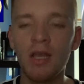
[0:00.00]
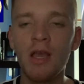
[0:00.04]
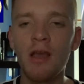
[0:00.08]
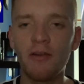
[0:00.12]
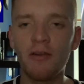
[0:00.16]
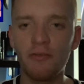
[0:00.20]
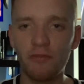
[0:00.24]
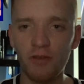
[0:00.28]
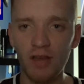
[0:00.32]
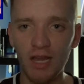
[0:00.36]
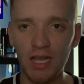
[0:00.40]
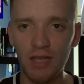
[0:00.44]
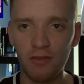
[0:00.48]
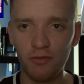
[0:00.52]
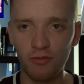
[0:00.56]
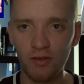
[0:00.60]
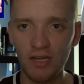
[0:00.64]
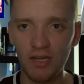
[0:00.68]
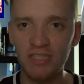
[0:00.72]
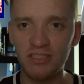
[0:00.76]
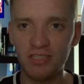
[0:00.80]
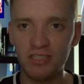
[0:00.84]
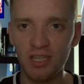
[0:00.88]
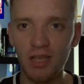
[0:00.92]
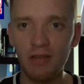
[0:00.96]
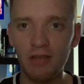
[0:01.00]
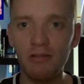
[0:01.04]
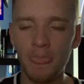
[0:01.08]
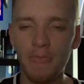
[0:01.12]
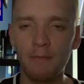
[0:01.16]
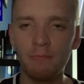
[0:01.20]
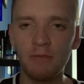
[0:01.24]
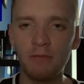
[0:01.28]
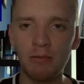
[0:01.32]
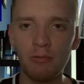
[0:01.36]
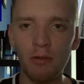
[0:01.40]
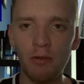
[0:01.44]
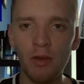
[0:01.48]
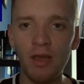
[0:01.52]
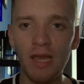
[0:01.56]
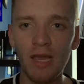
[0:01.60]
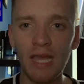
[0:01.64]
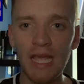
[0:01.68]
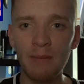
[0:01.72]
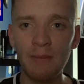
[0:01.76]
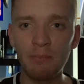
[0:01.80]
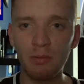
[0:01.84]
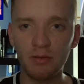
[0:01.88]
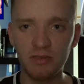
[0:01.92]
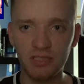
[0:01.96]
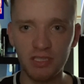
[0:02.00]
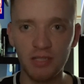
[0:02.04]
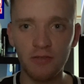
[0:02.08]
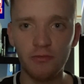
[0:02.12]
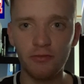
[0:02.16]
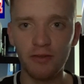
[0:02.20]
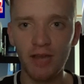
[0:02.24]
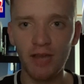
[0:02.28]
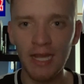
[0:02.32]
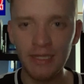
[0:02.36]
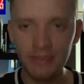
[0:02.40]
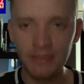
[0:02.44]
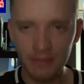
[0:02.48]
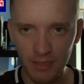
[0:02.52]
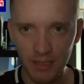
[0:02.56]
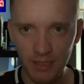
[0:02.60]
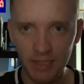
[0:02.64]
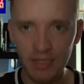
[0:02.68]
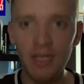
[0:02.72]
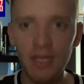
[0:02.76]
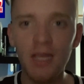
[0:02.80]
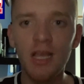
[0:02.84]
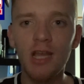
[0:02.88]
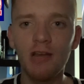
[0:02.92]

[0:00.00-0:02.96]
Thankfully though, we were able to finally